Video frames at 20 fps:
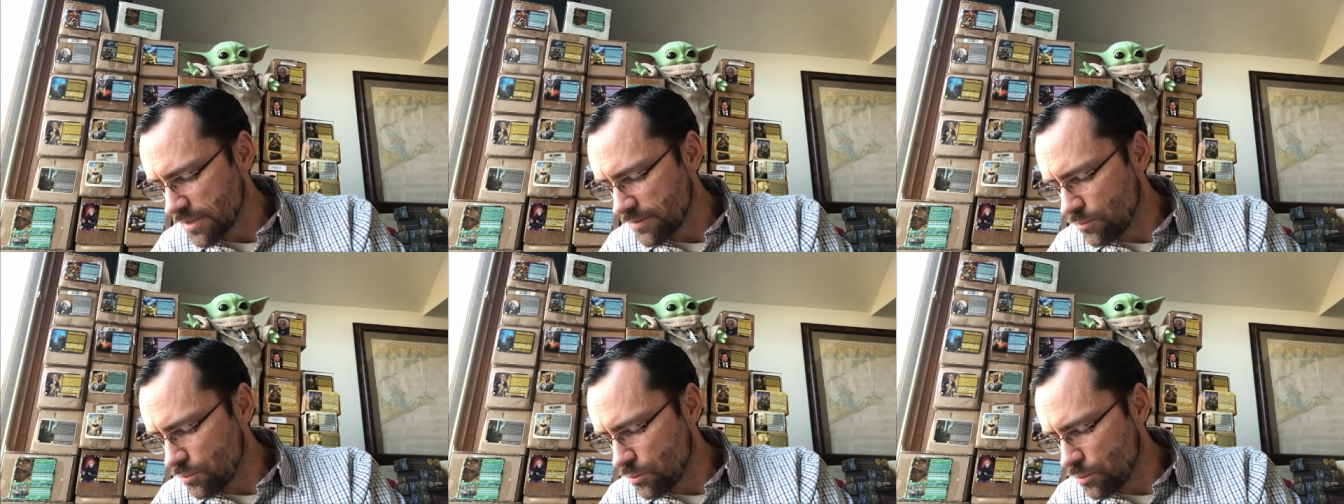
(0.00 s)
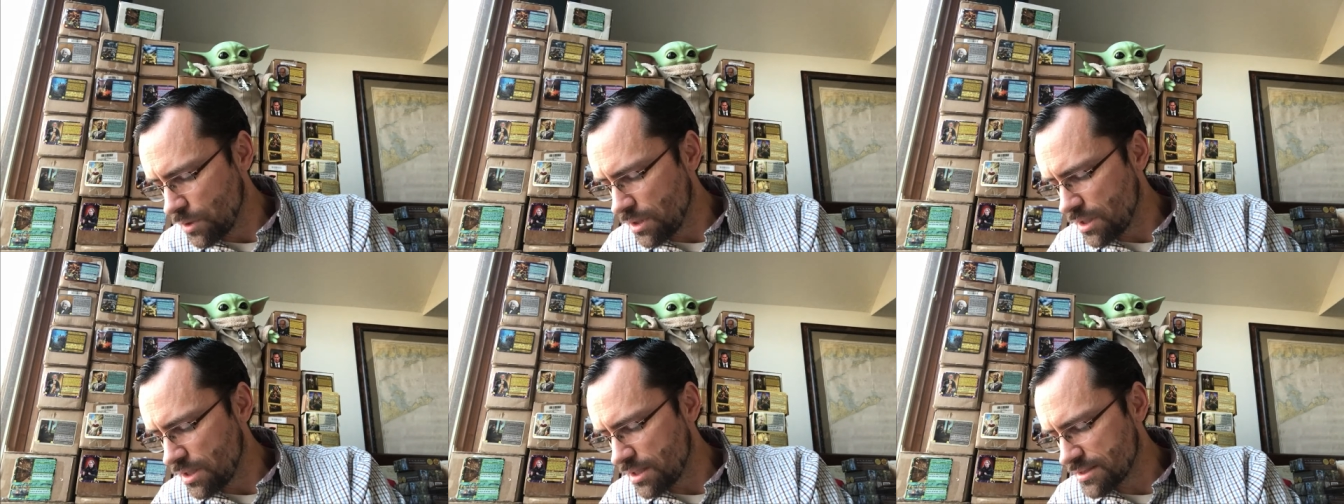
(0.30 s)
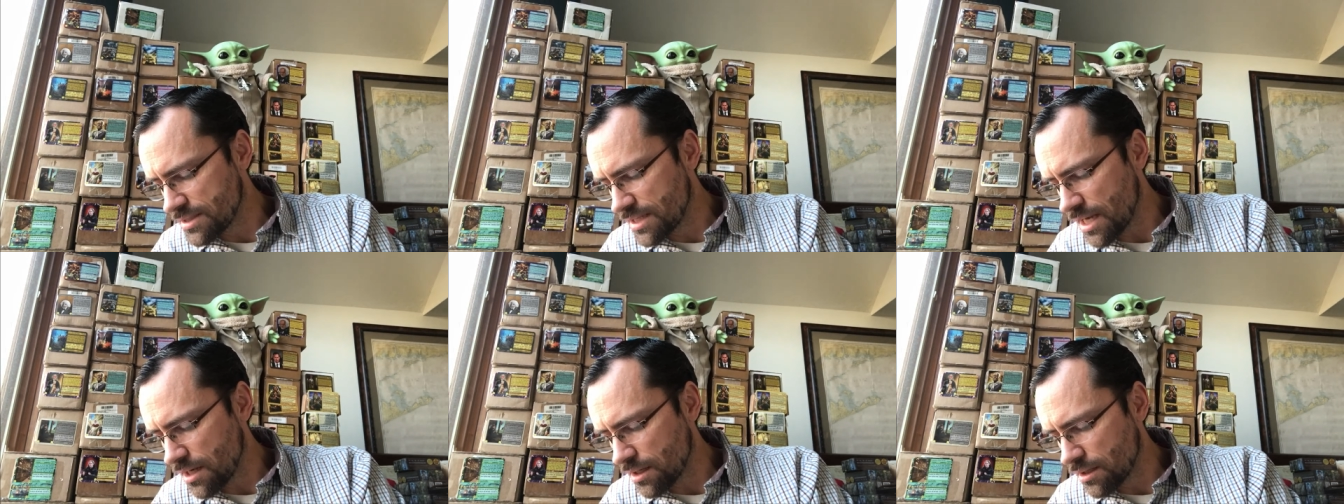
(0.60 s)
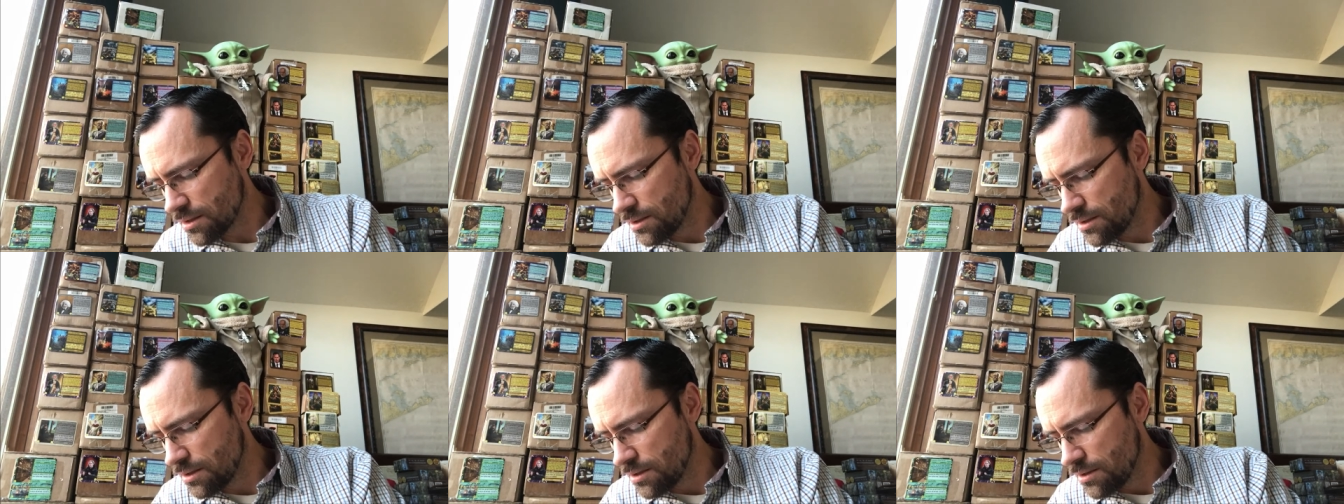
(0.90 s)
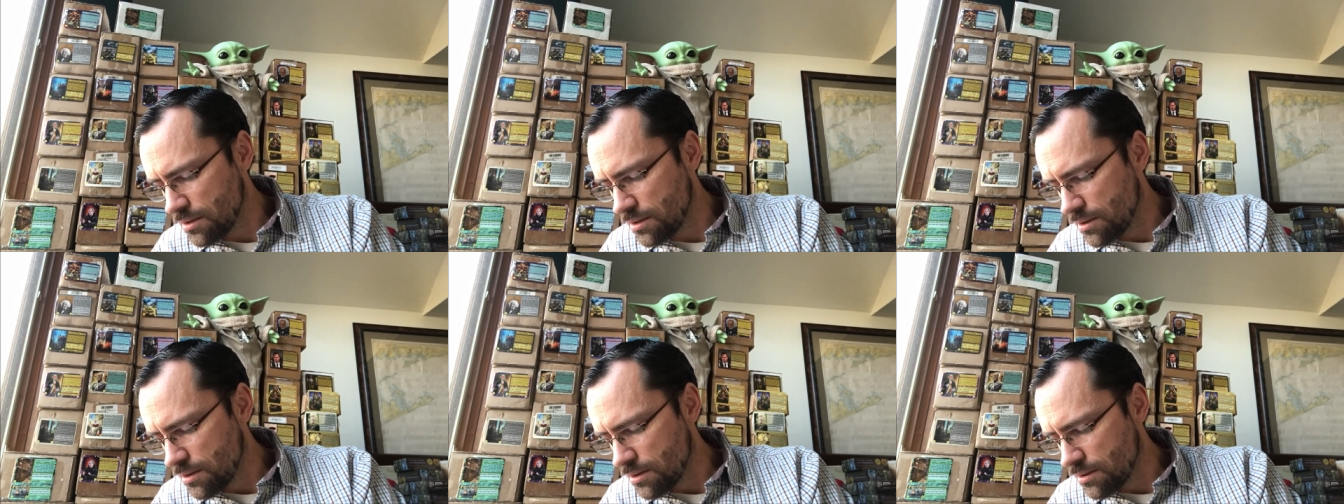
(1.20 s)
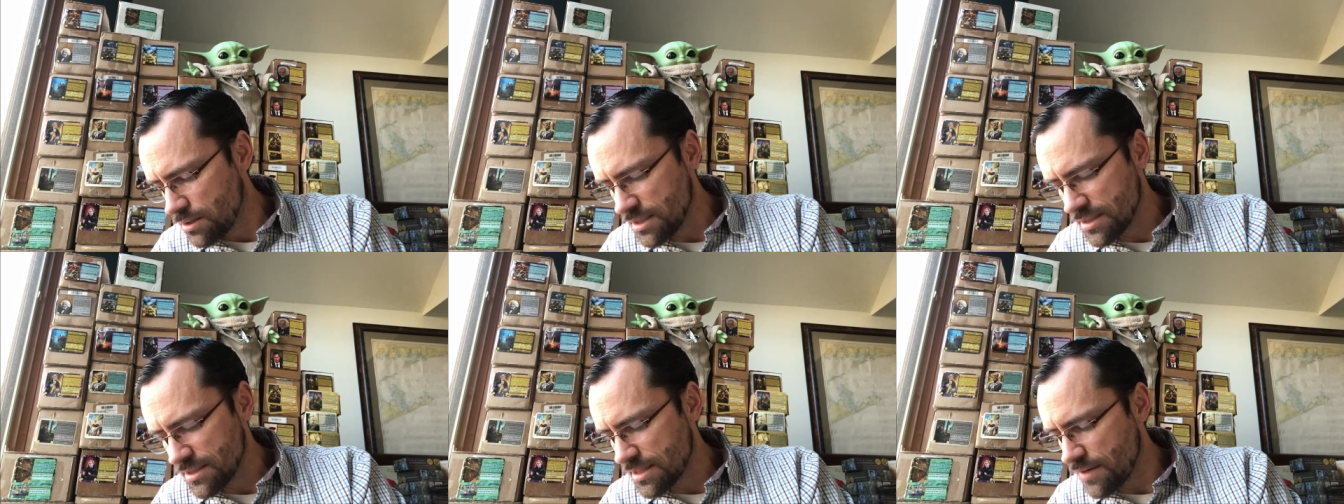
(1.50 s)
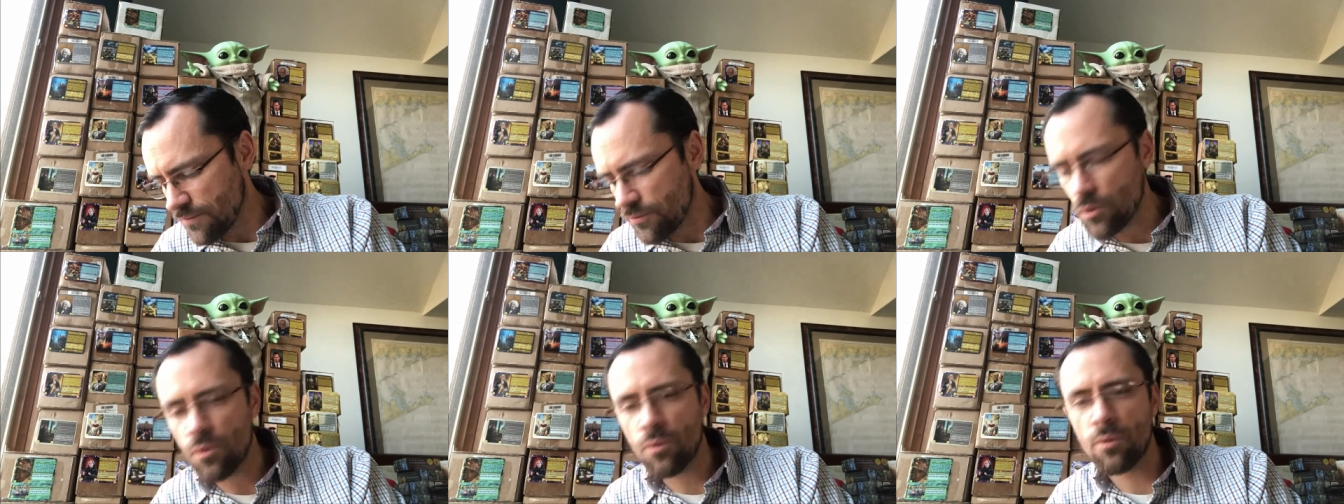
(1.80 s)
You win an attack. It doesn't say
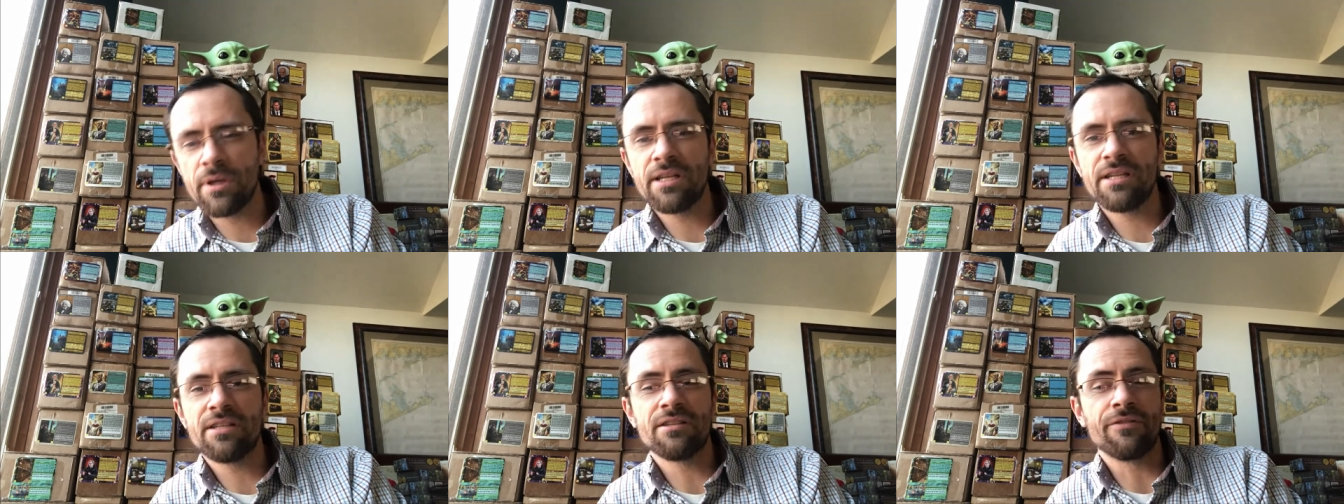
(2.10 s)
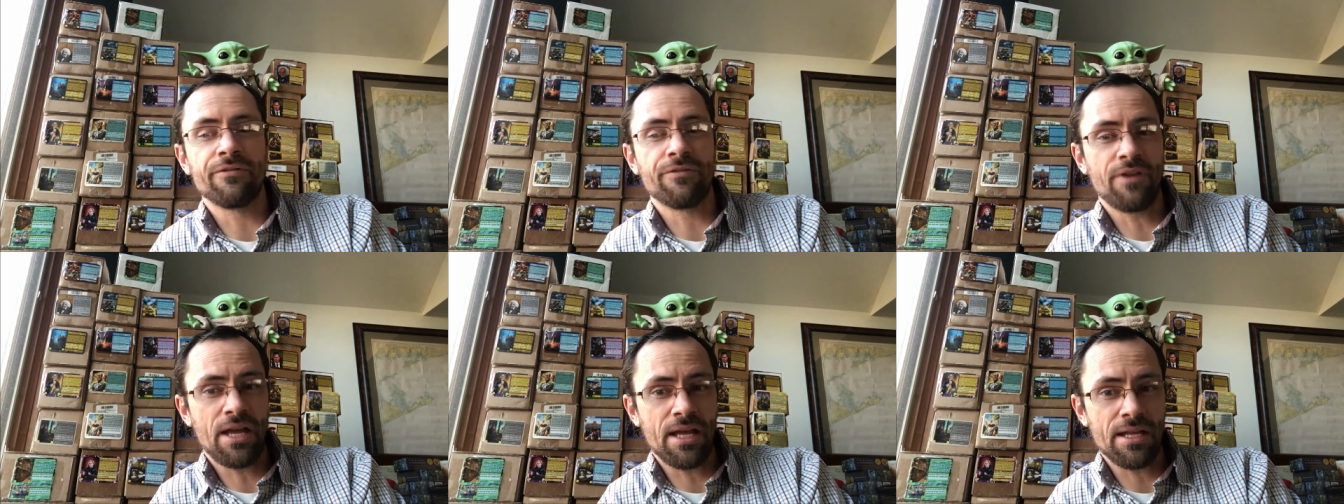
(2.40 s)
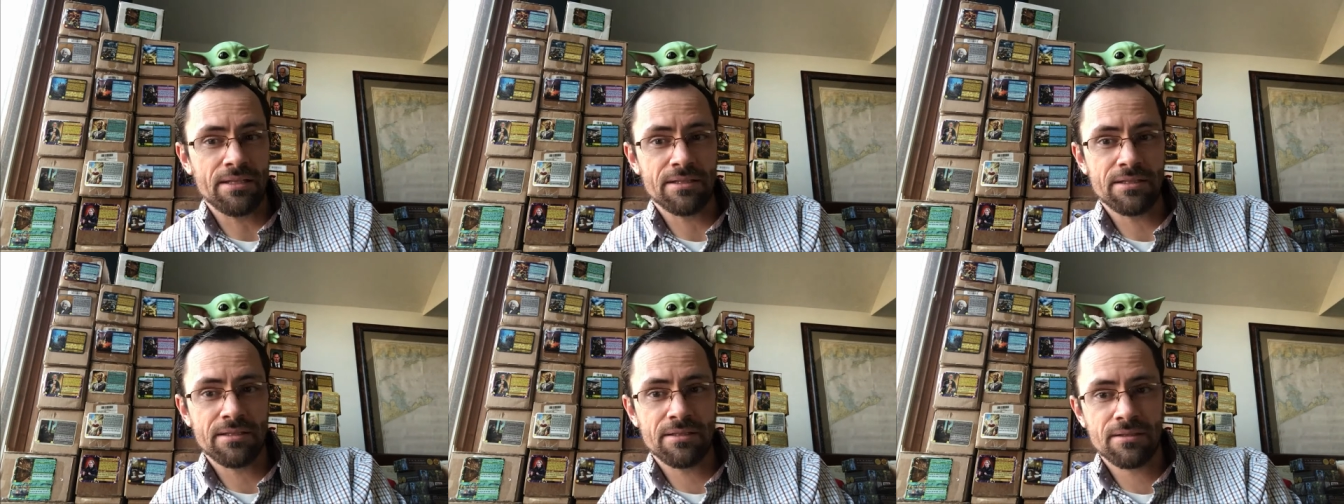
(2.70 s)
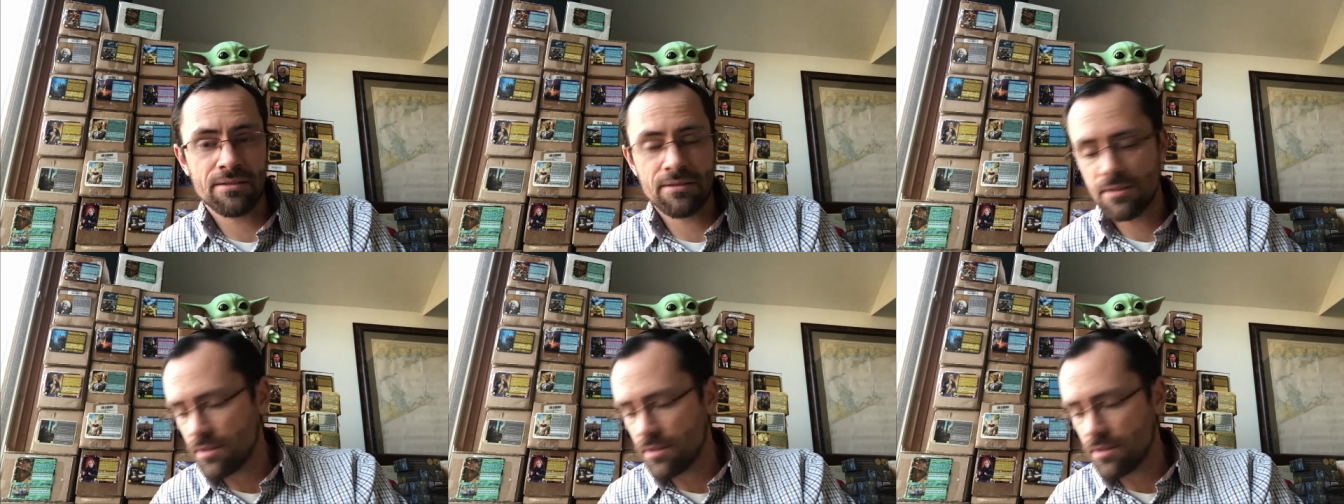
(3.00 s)
if you were winning in defense.